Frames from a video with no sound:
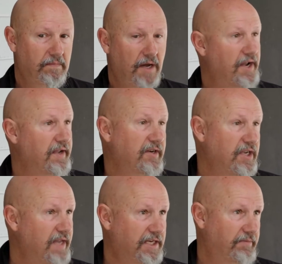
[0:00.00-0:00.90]
I don't even
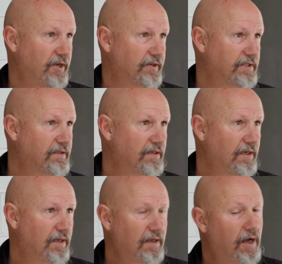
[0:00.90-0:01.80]
need that, to be honest.
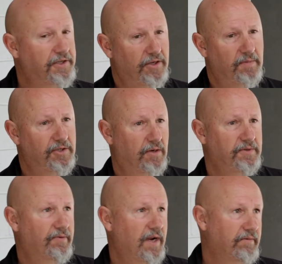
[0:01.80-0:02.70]
I turn my
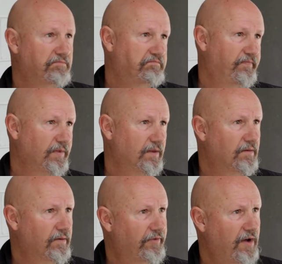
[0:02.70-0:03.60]
jobs around
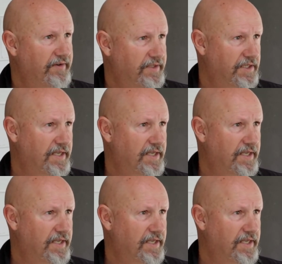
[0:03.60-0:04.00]
5 to 6